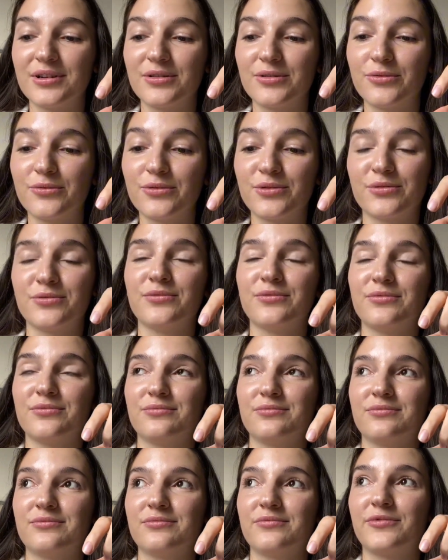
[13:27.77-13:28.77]
who you
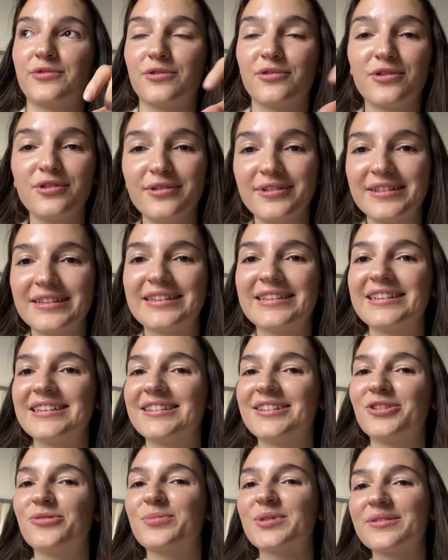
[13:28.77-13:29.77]
were in
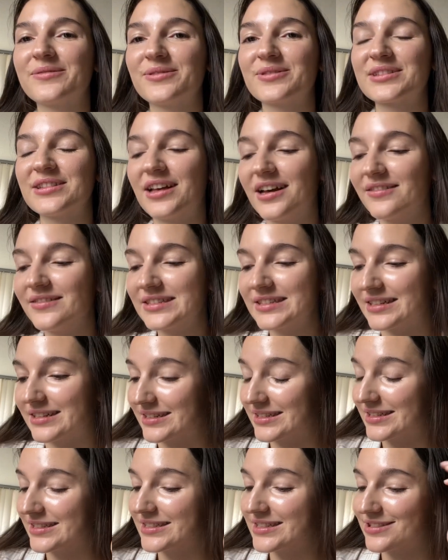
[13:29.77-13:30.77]
your previous lives,
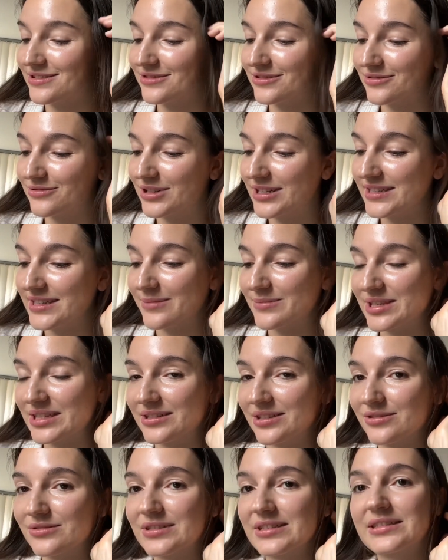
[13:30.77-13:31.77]
and it's really something
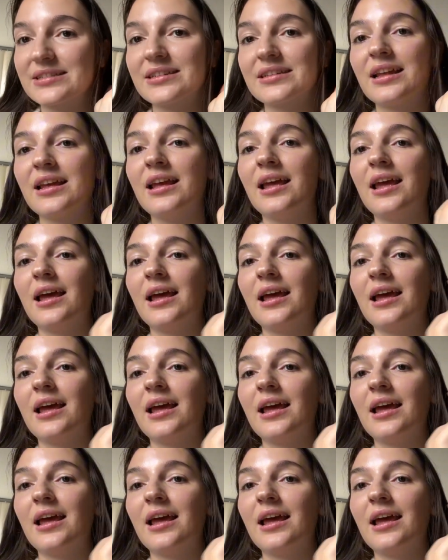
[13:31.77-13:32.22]
interesting.